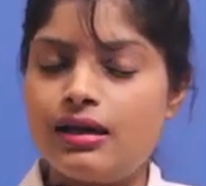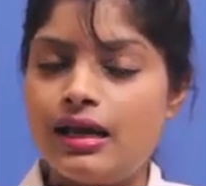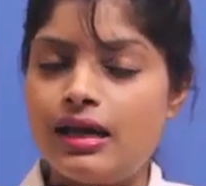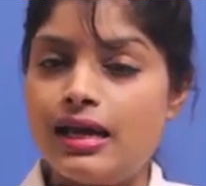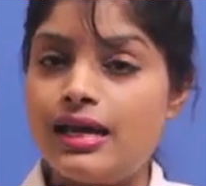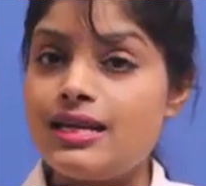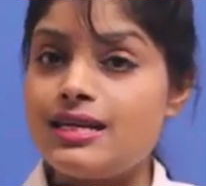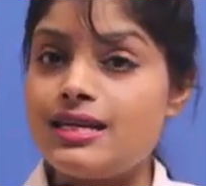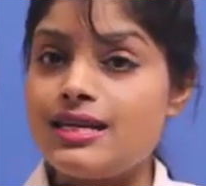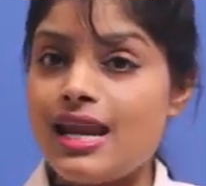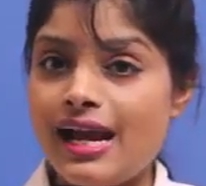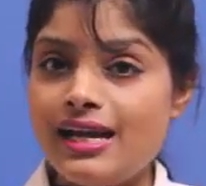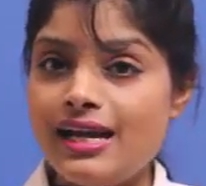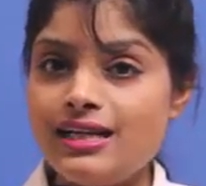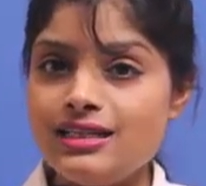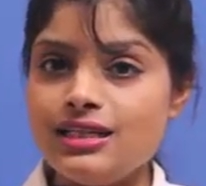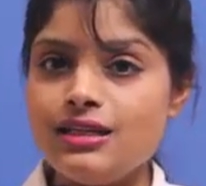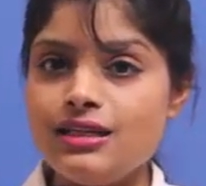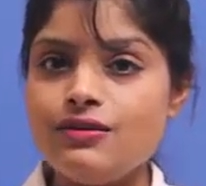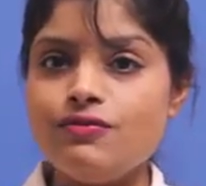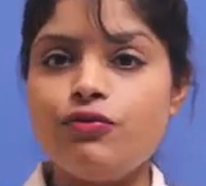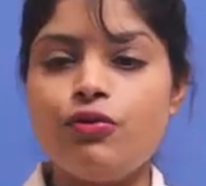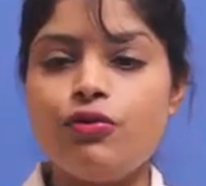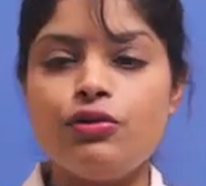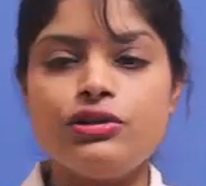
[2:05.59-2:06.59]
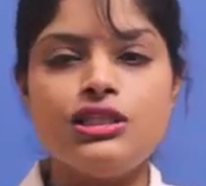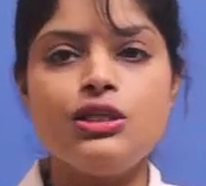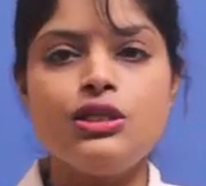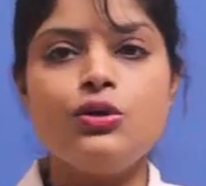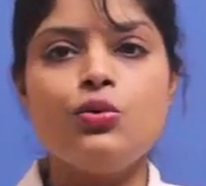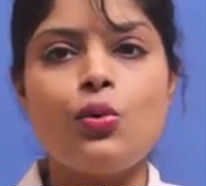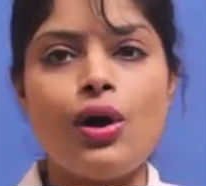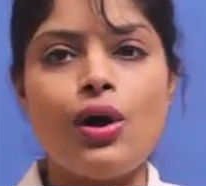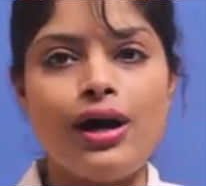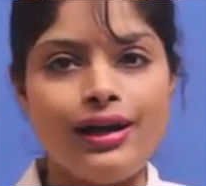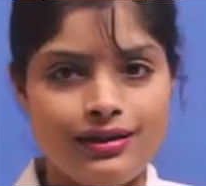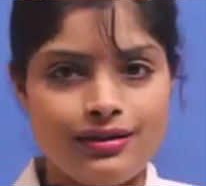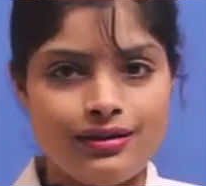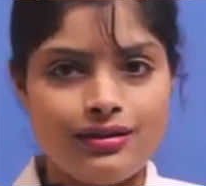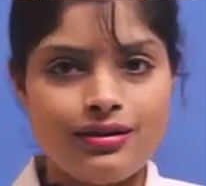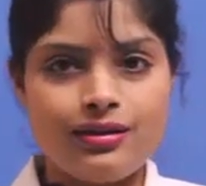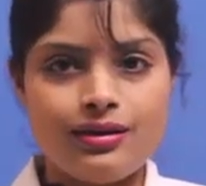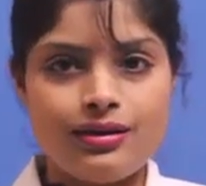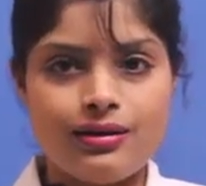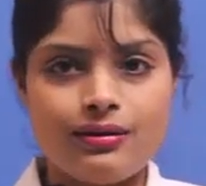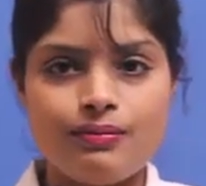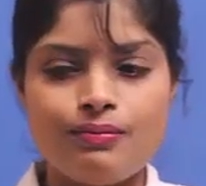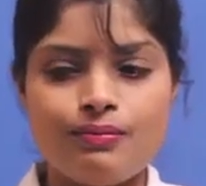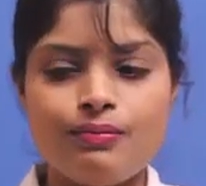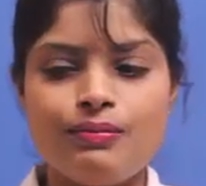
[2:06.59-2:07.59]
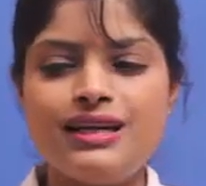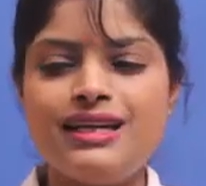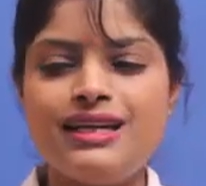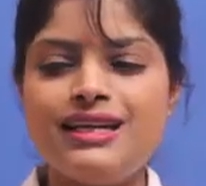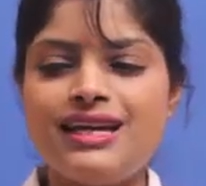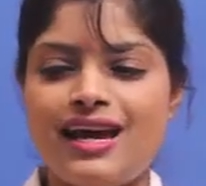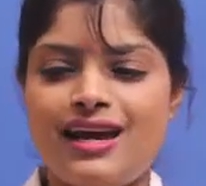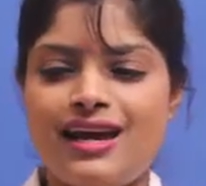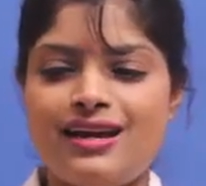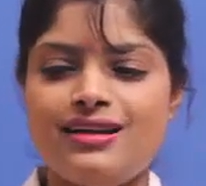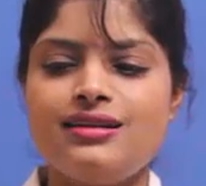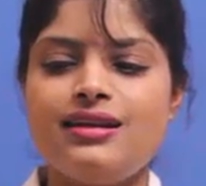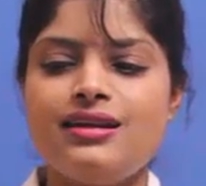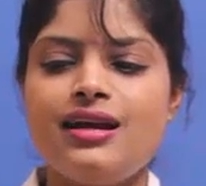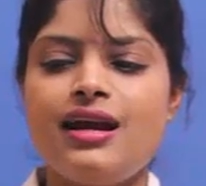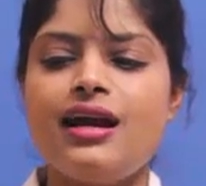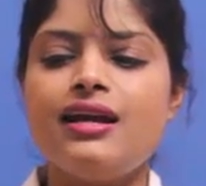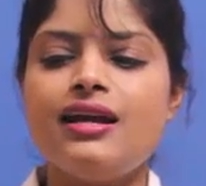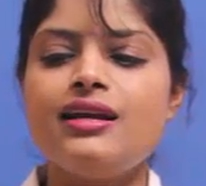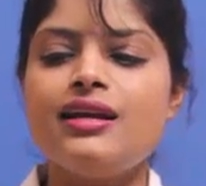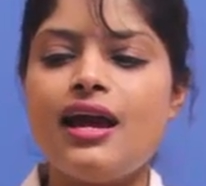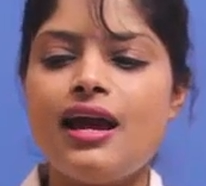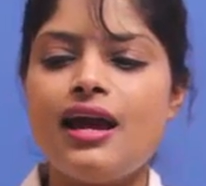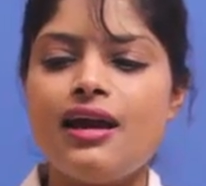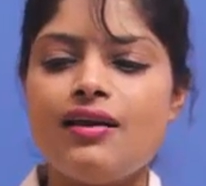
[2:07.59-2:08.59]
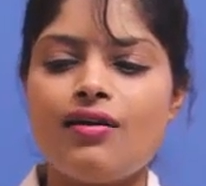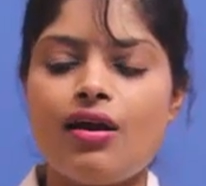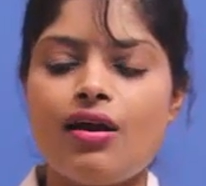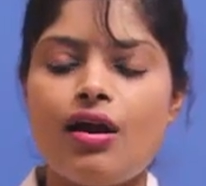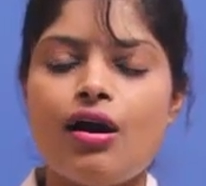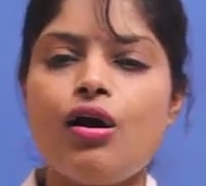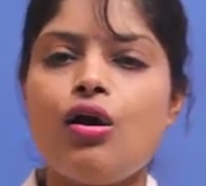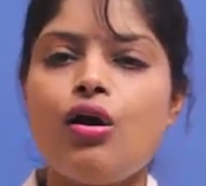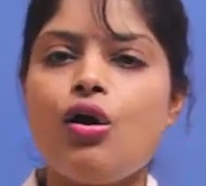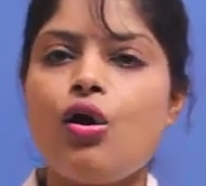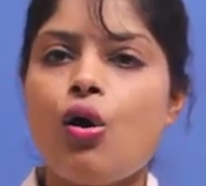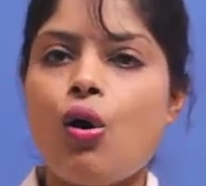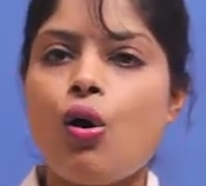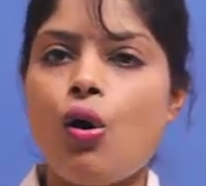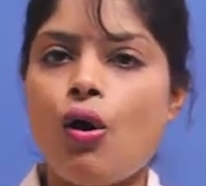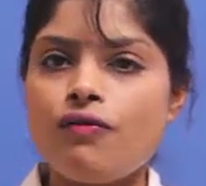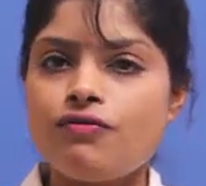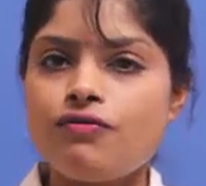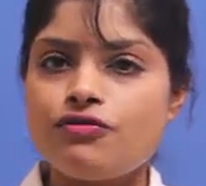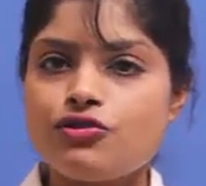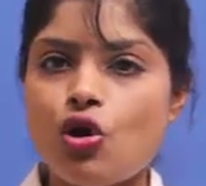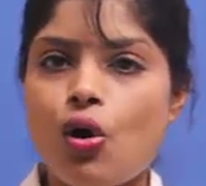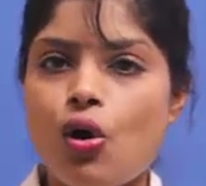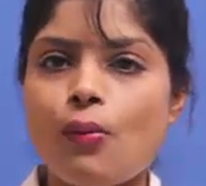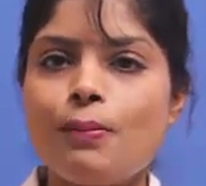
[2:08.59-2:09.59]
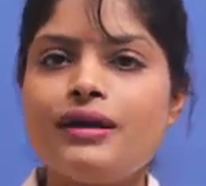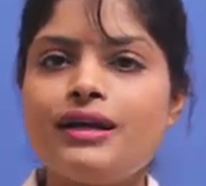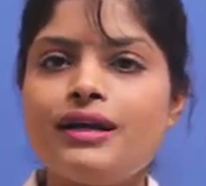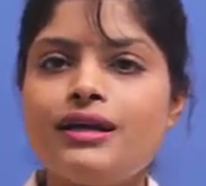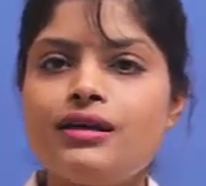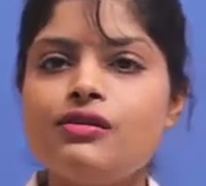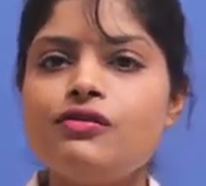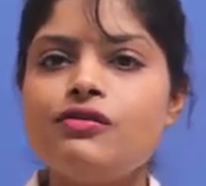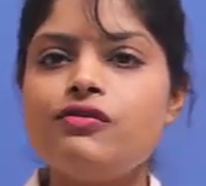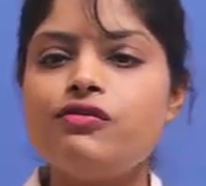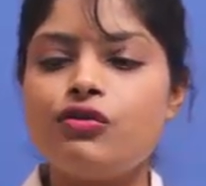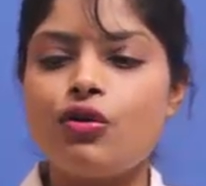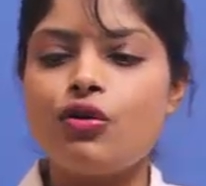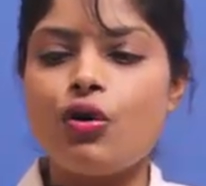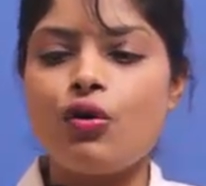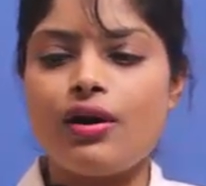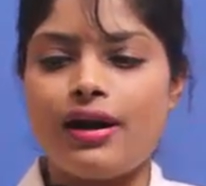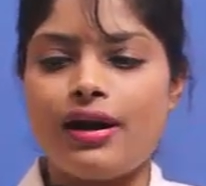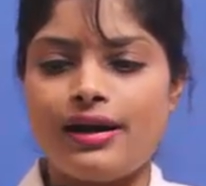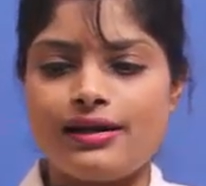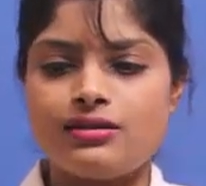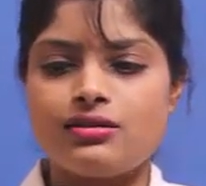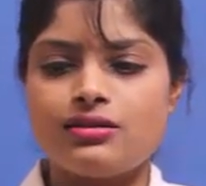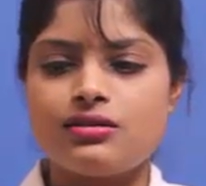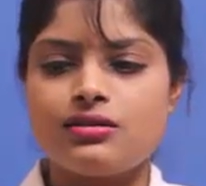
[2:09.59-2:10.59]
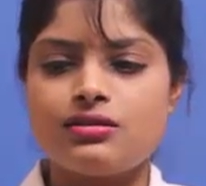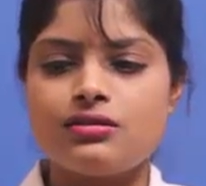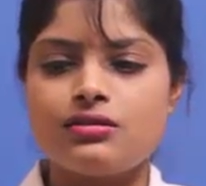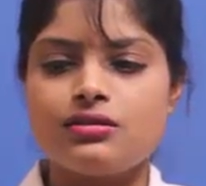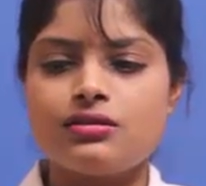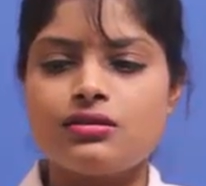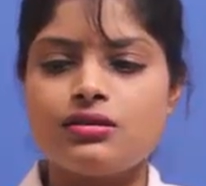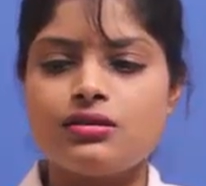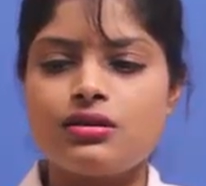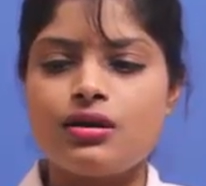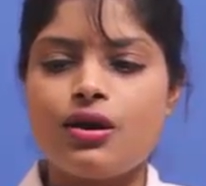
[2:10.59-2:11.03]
In nineteen forty-one began an era of topical fluorides,